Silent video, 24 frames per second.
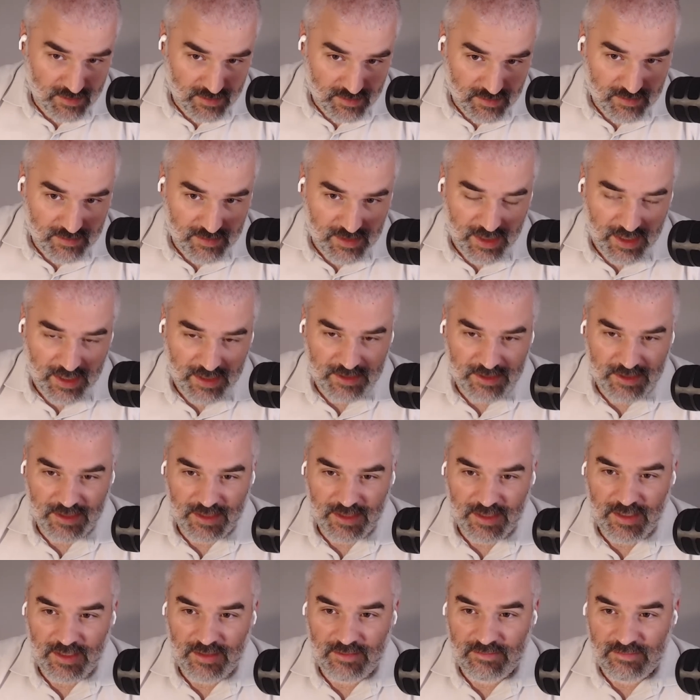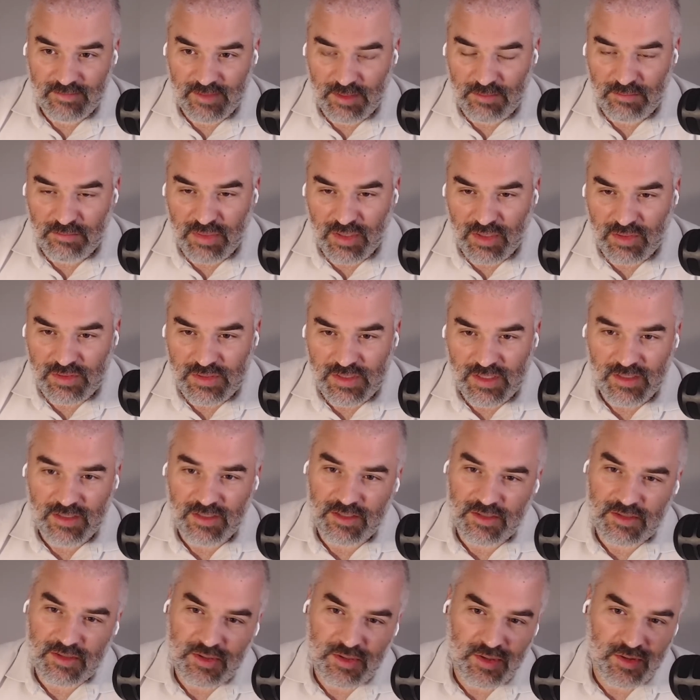actually impose on
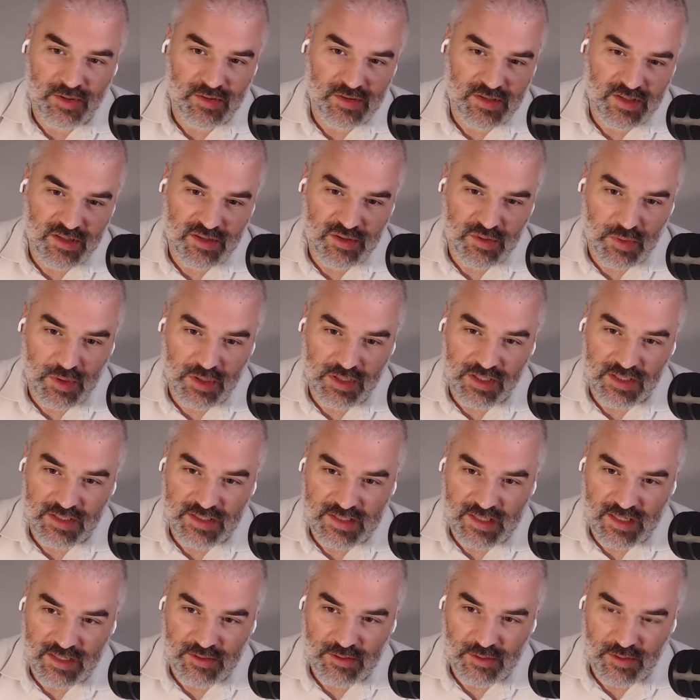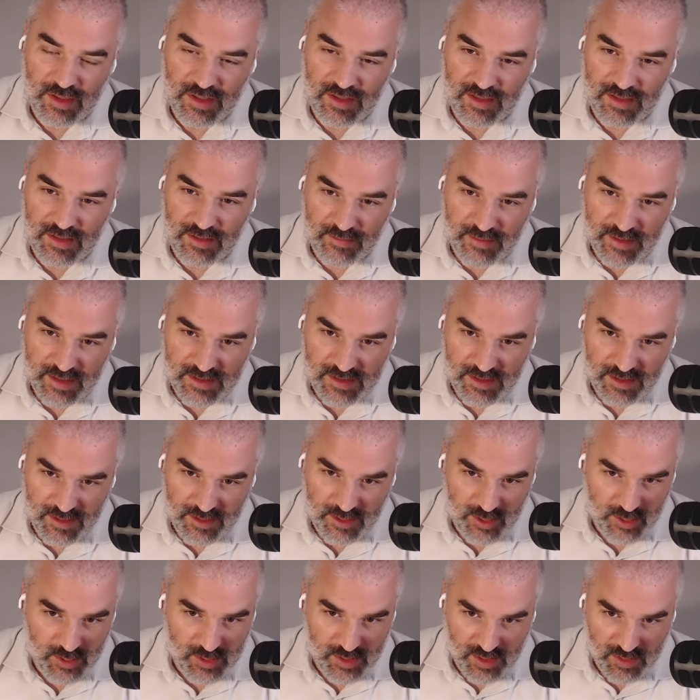its Jews the 20th century that the rest of the
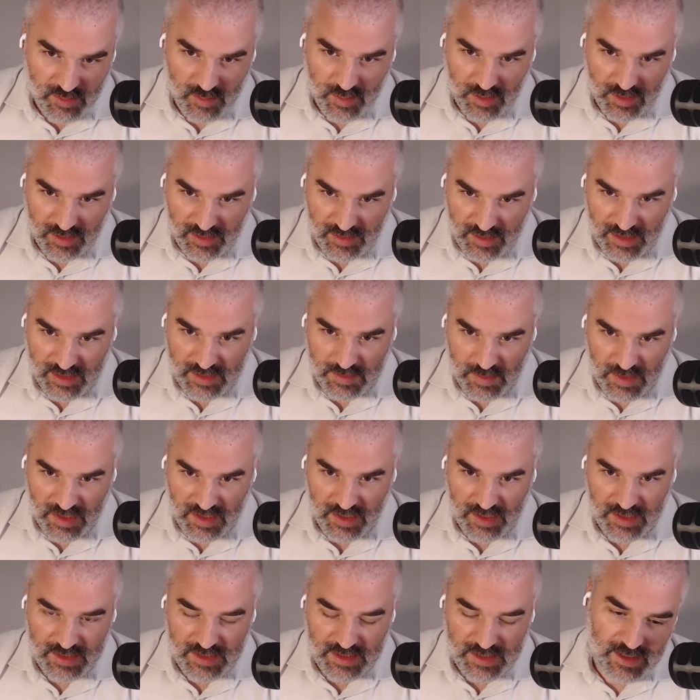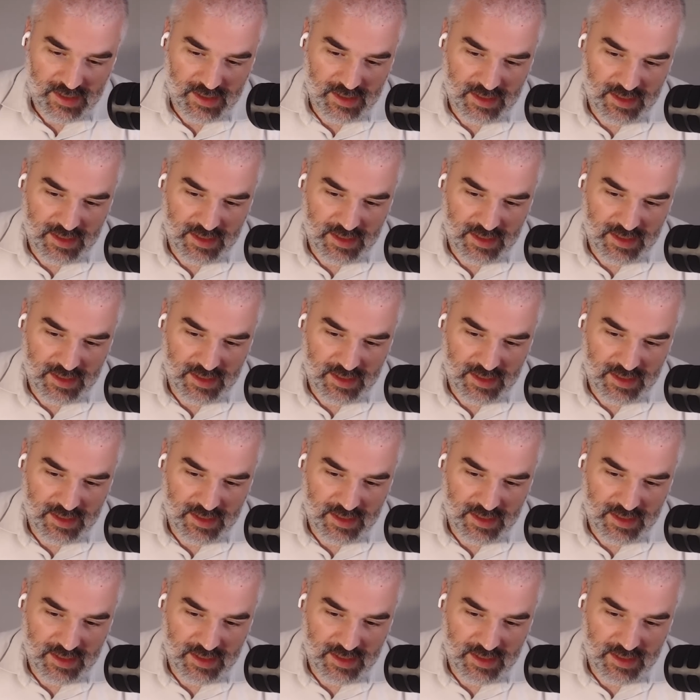Jews of the world experienced.